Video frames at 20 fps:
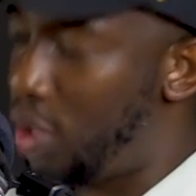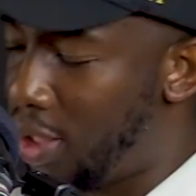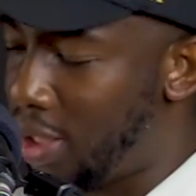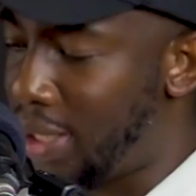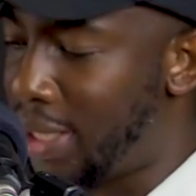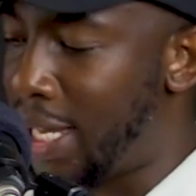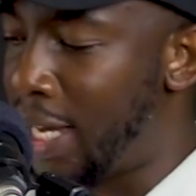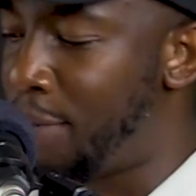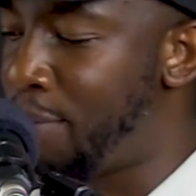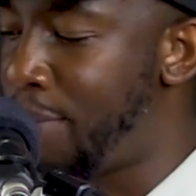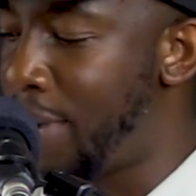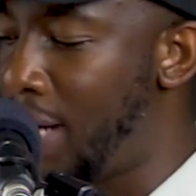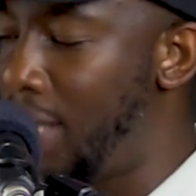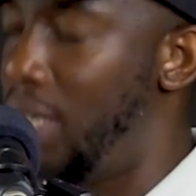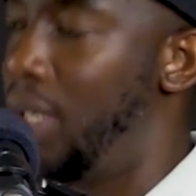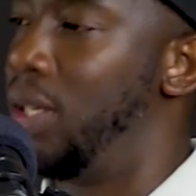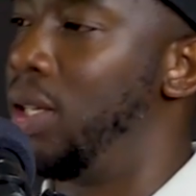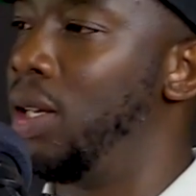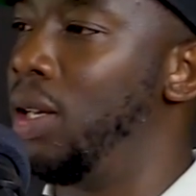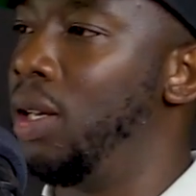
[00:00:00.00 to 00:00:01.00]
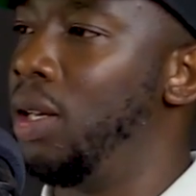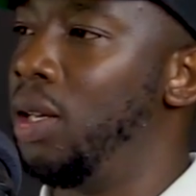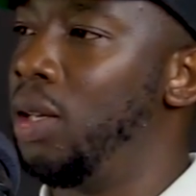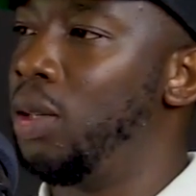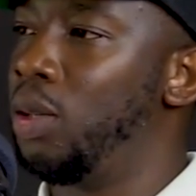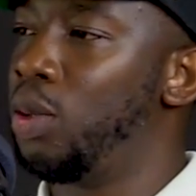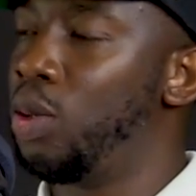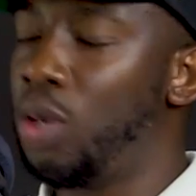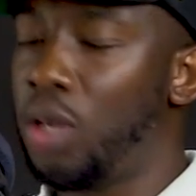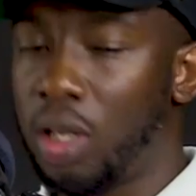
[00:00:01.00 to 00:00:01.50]
causing that panic.
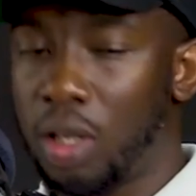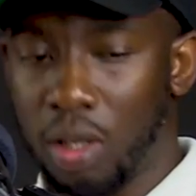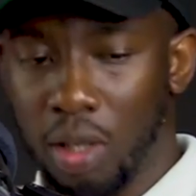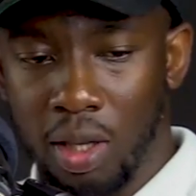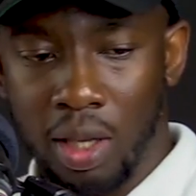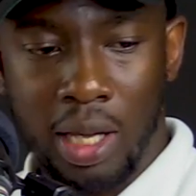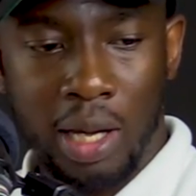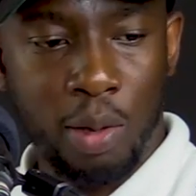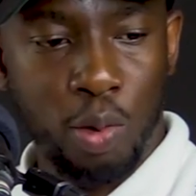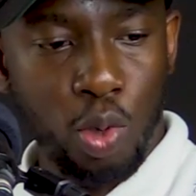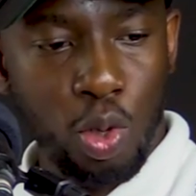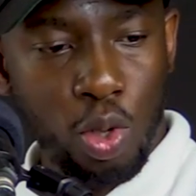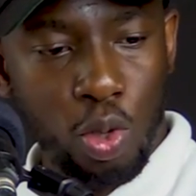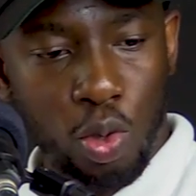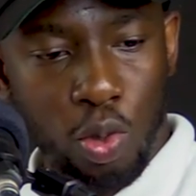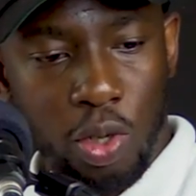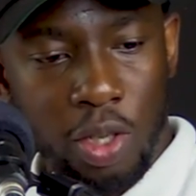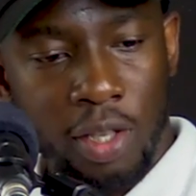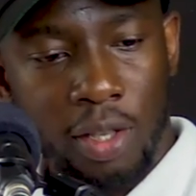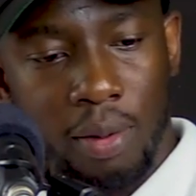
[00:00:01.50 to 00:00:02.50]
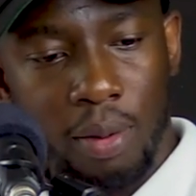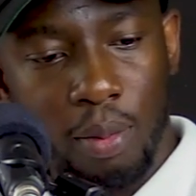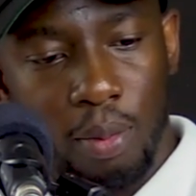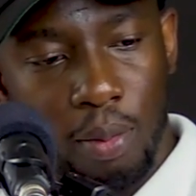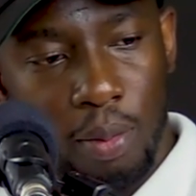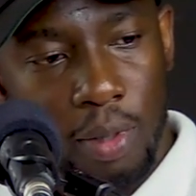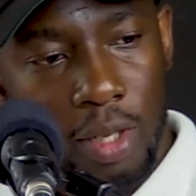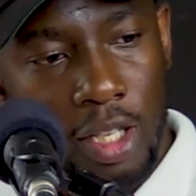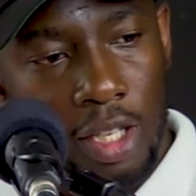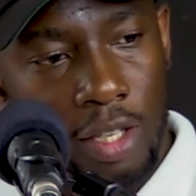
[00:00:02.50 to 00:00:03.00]
You know,
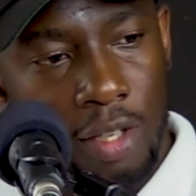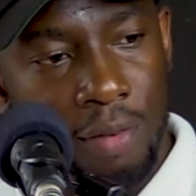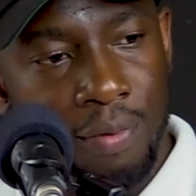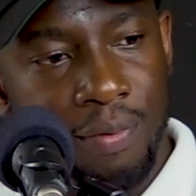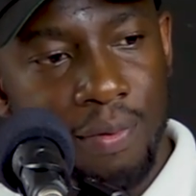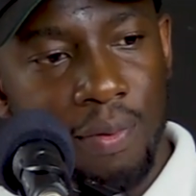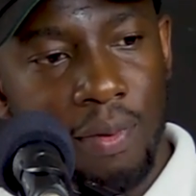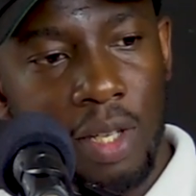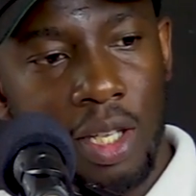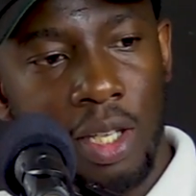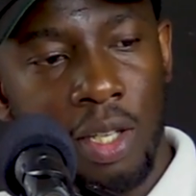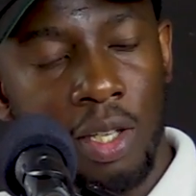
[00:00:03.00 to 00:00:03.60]
if...